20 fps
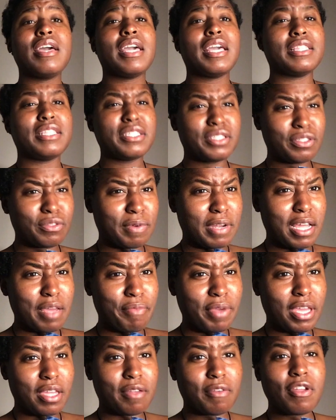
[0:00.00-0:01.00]
And this is what I
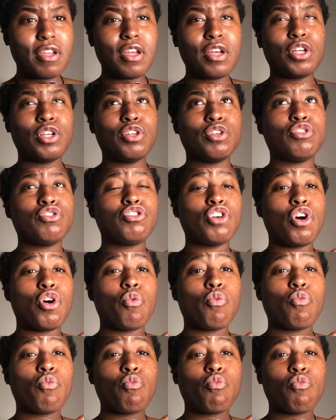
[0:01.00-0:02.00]
mean.
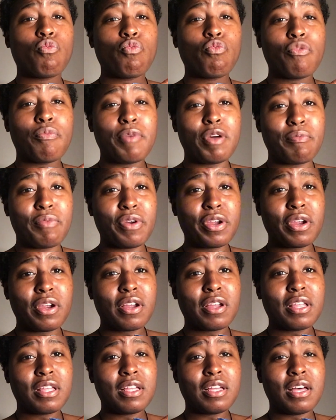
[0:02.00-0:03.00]
So remember
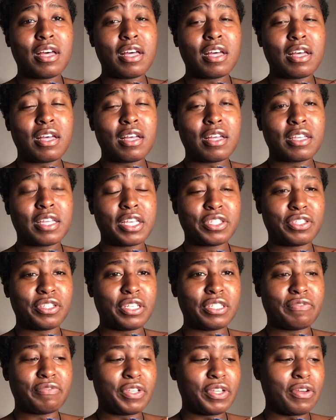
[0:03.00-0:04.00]

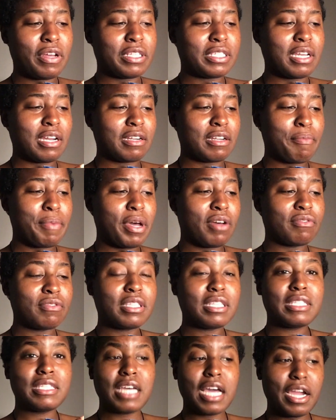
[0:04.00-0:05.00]
yesterday's video, I talked about
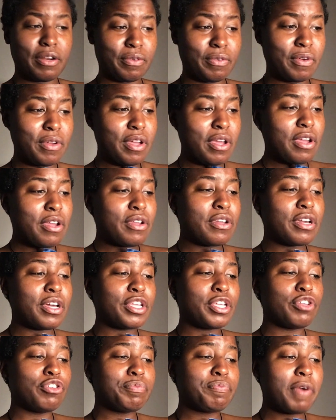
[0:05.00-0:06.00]
the title. You're going
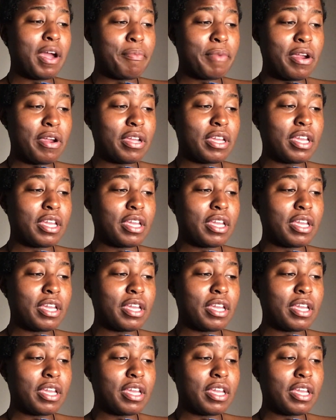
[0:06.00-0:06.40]
to use primary